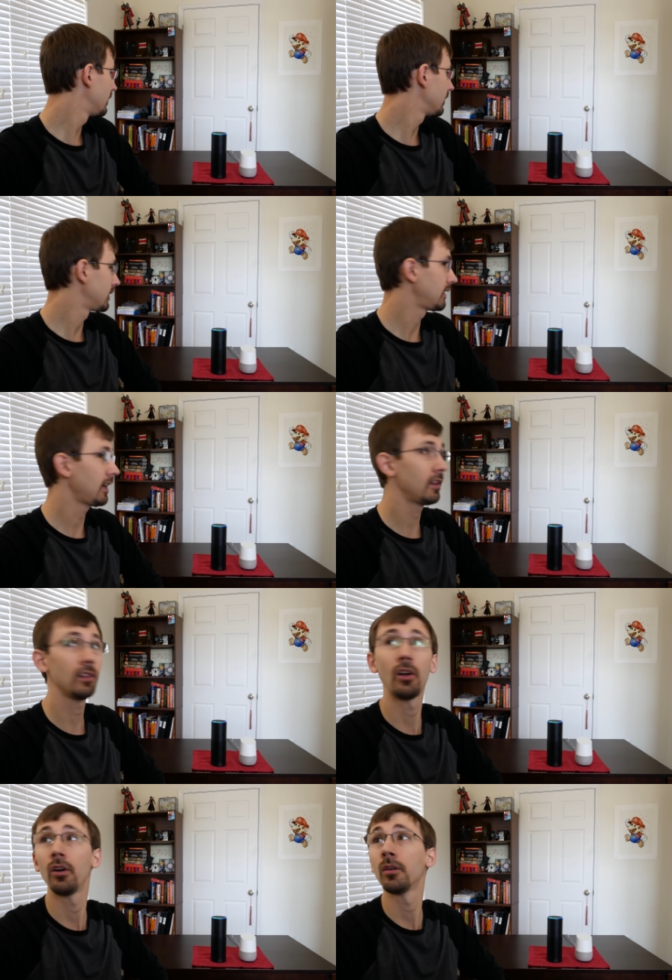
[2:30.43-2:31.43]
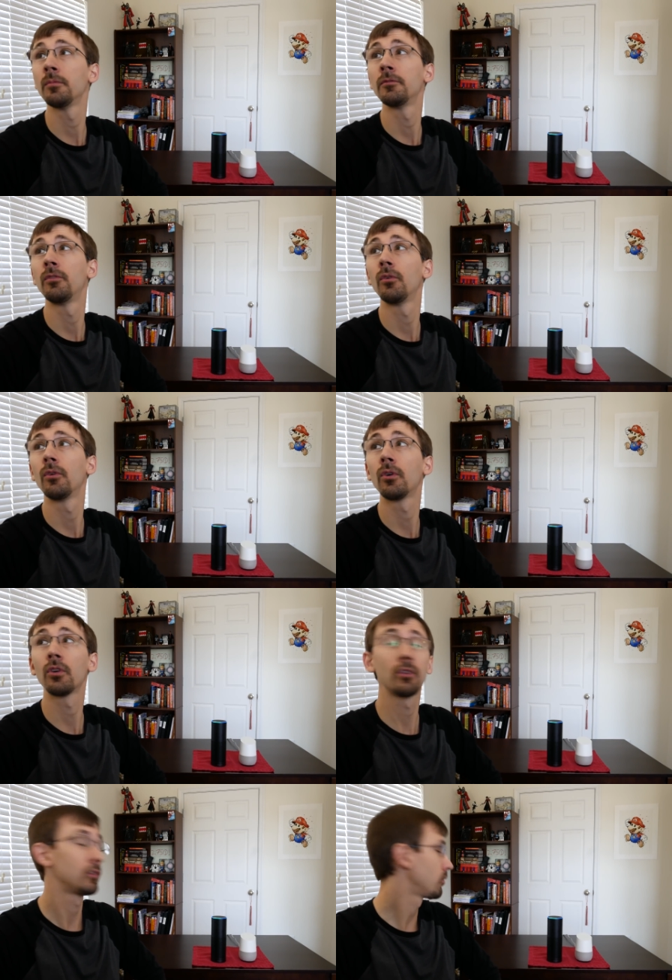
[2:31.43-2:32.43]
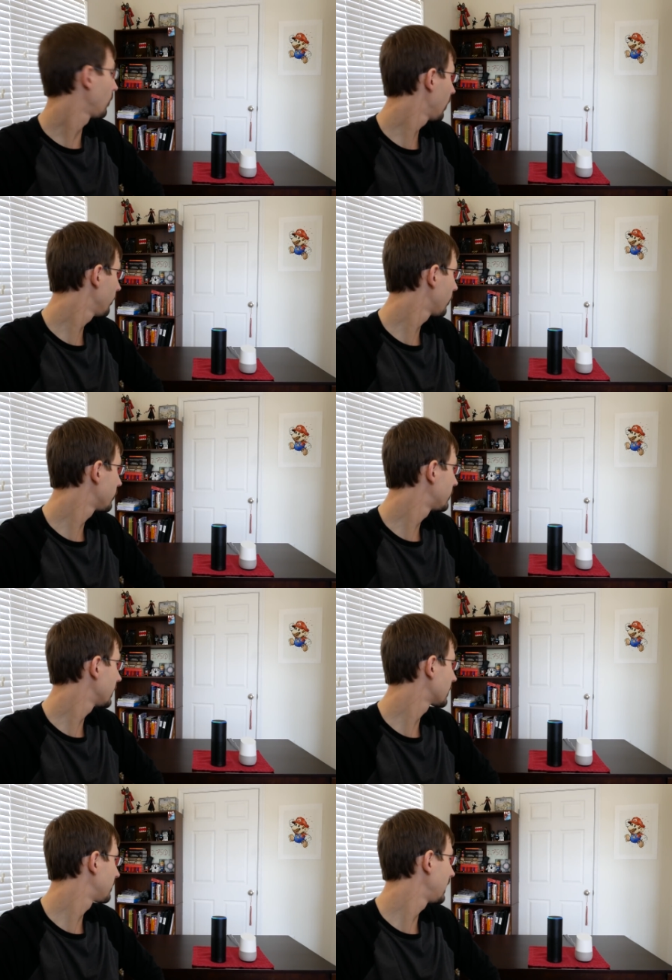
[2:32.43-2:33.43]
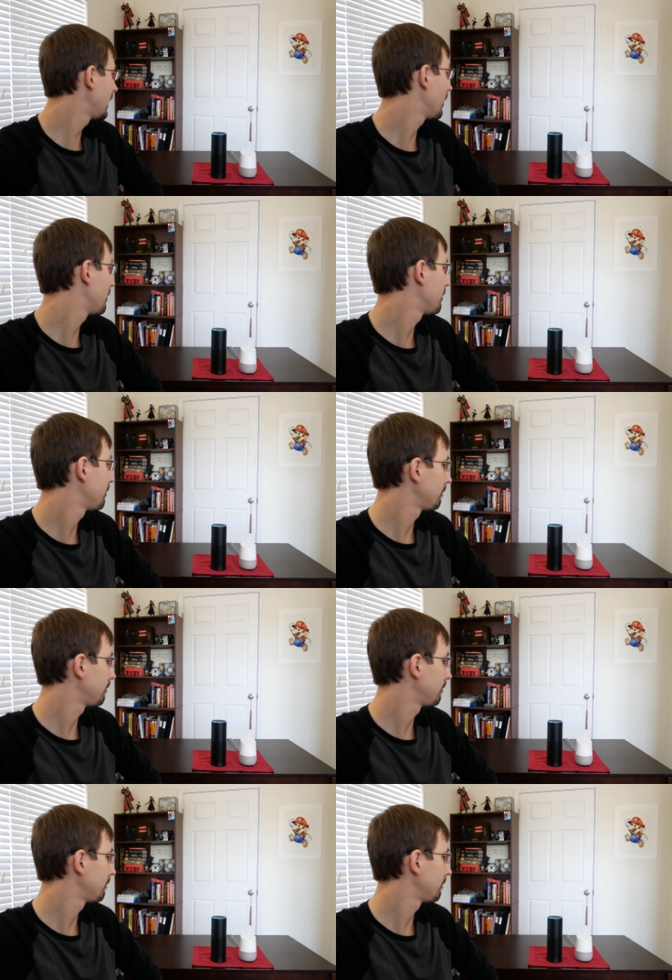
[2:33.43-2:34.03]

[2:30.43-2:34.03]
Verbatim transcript: set alarm for 12.06 p.m.